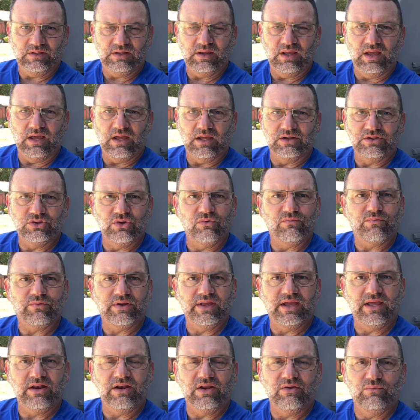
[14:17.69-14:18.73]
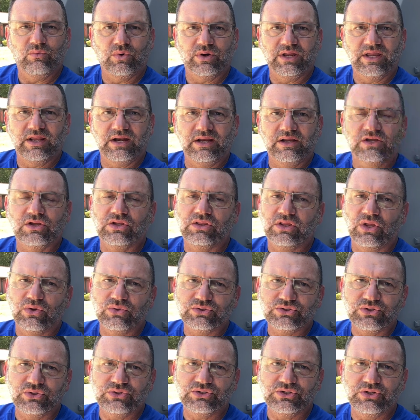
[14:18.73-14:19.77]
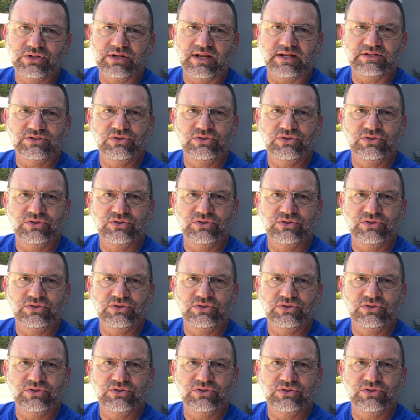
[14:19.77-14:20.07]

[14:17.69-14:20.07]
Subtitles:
Don't forget, we're getting closer to the